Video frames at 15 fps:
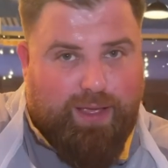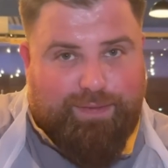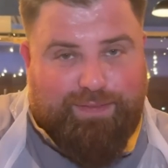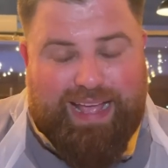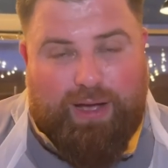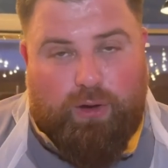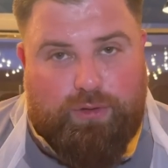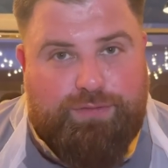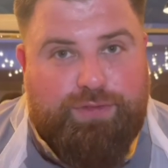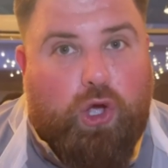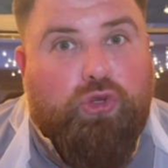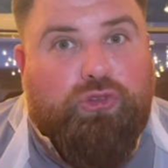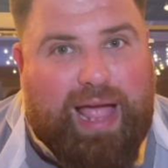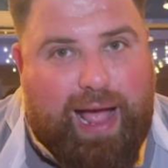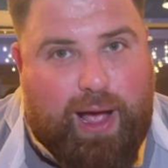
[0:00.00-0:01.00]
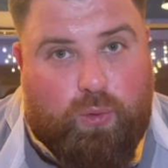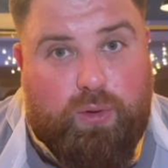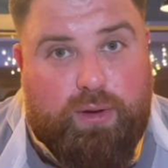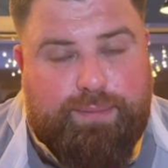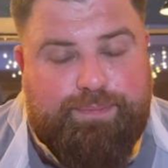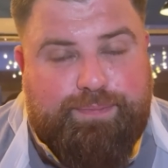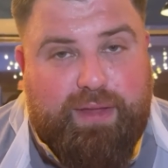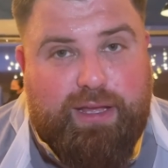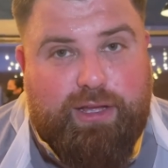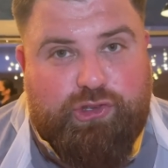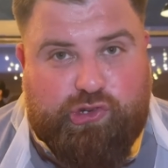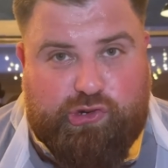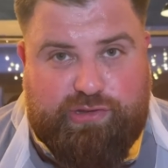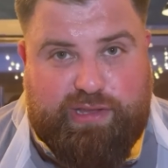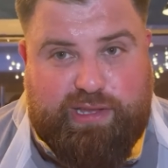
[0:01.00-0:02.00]
Now, no doubt,
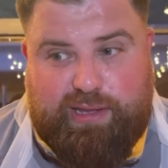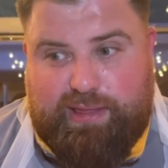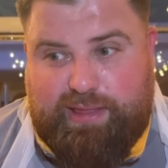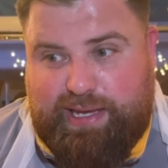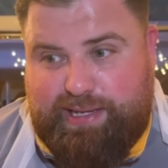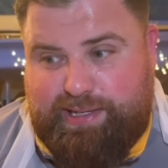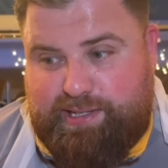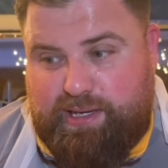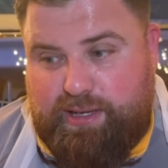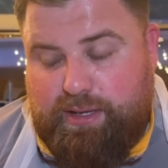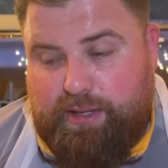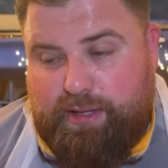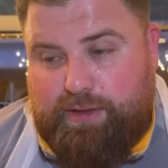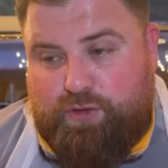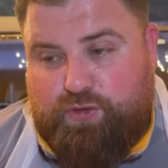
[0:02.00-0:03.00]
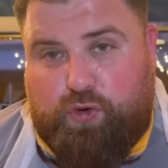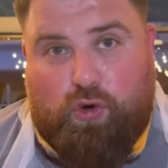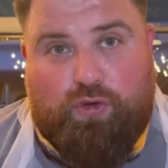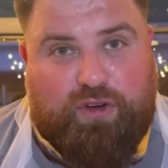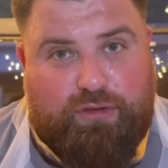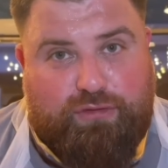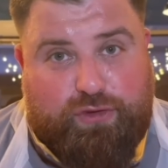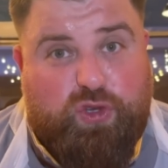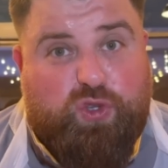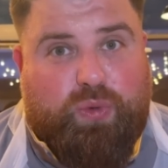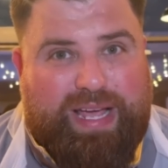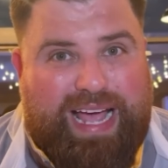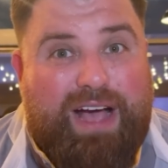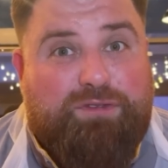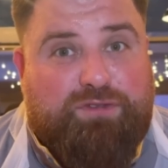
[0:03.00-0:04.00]
during these 4 or 5 reviews
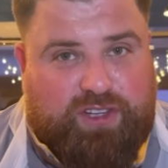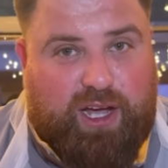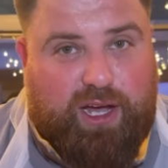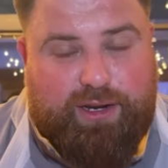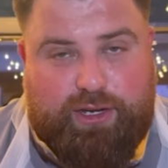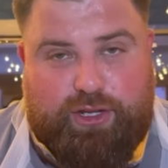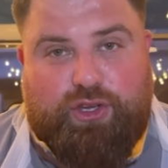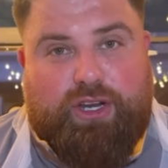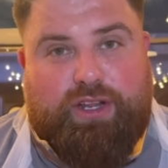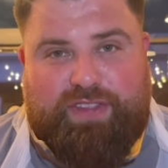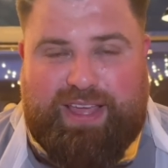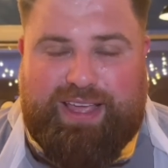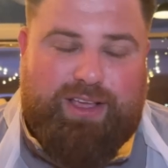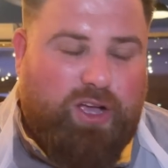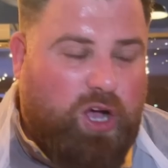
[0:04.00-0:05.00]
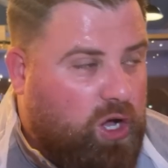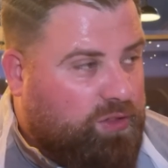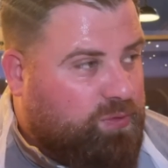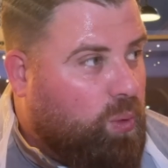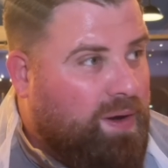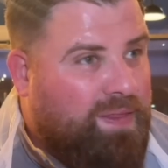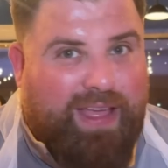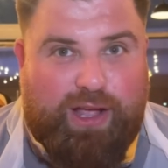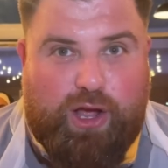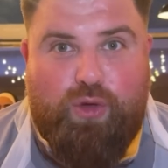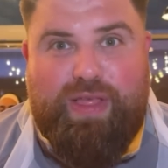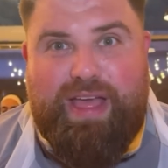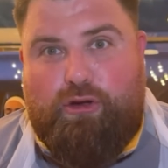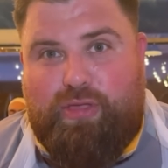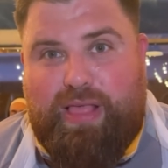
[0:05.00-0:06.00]
we have done, you're going to think, God, why don't they go
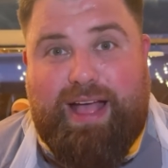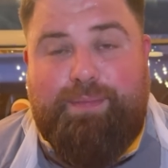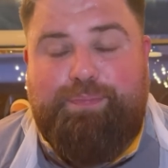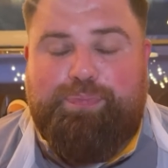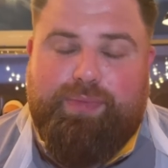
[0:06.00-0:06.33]
there or there?